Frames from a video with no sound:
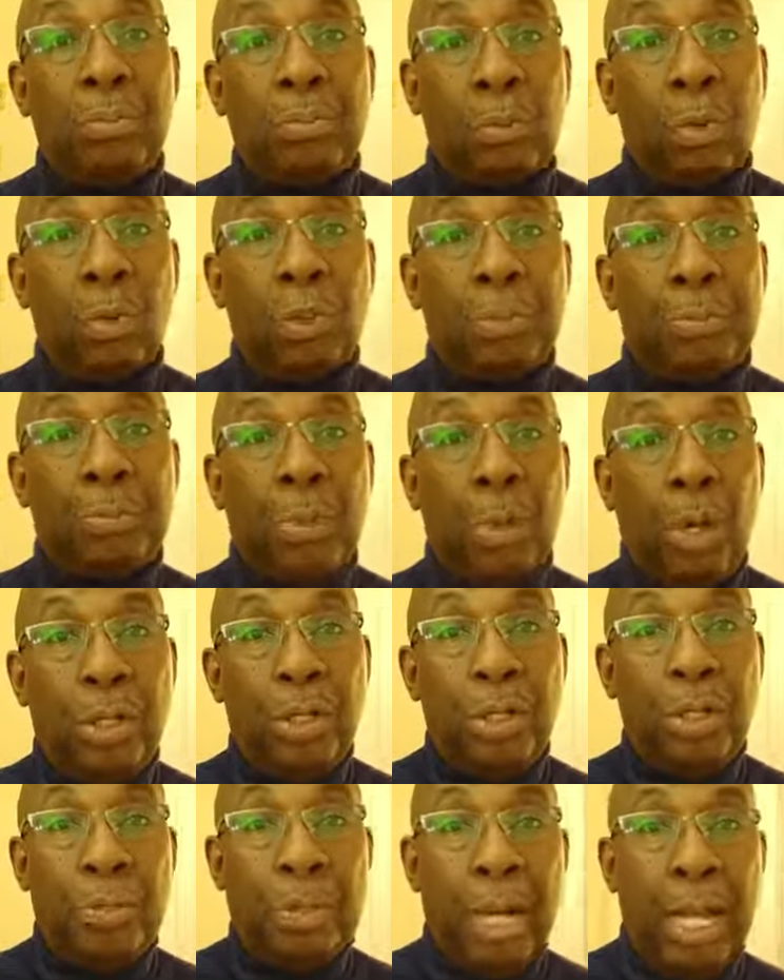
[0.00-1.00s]
of course,
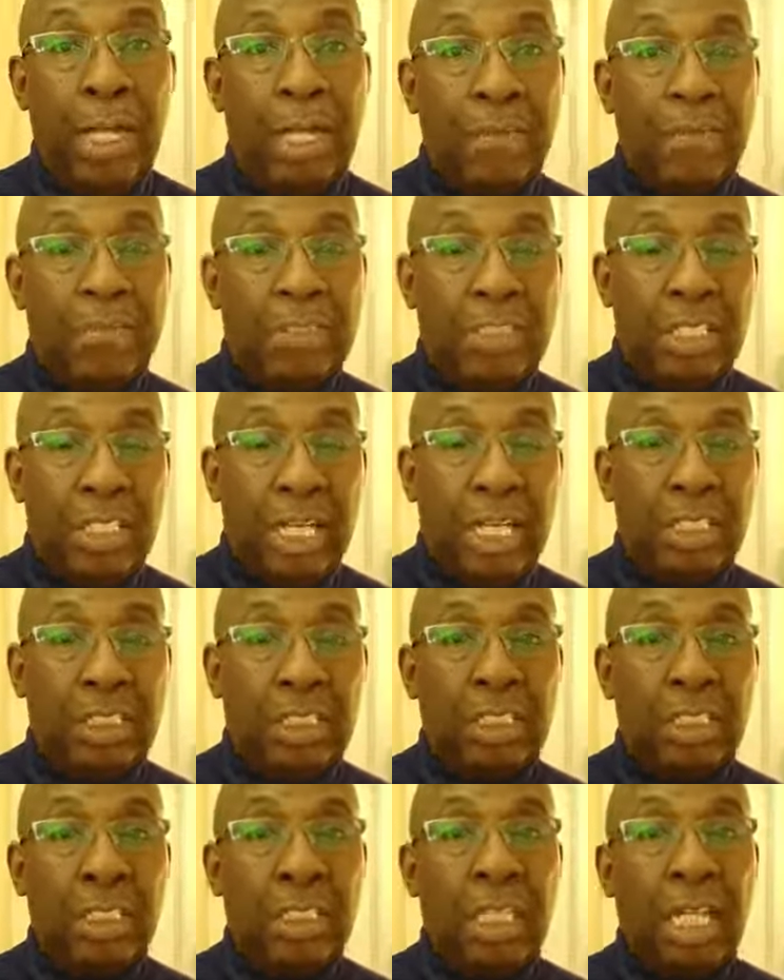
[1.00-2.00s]
burn your body if it
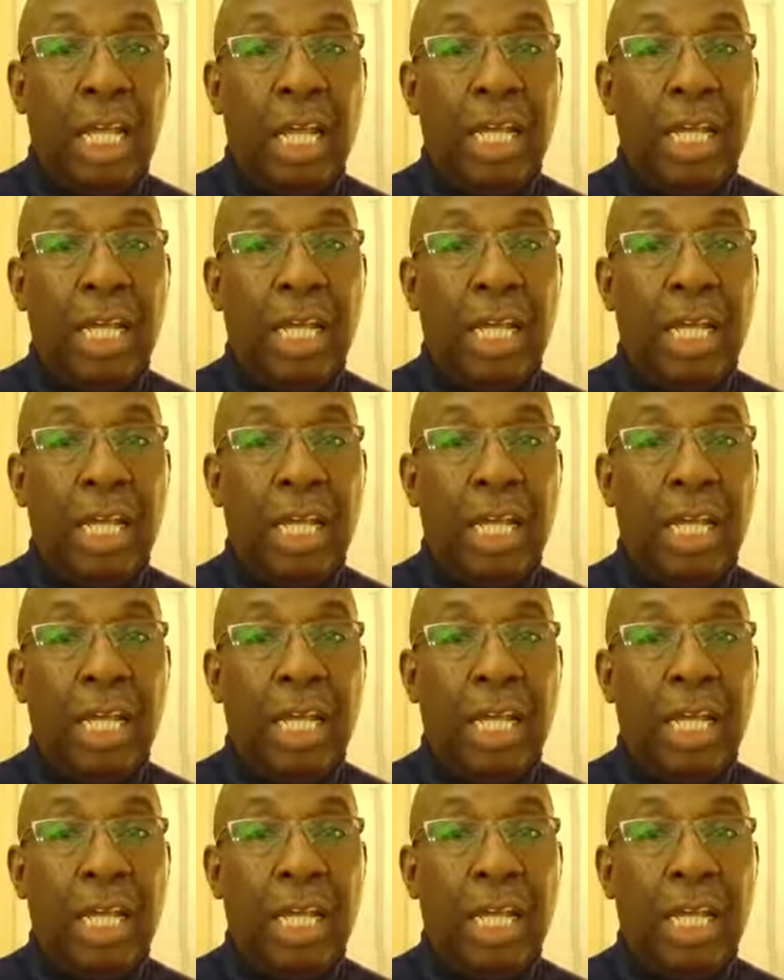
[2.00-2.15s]
touches it.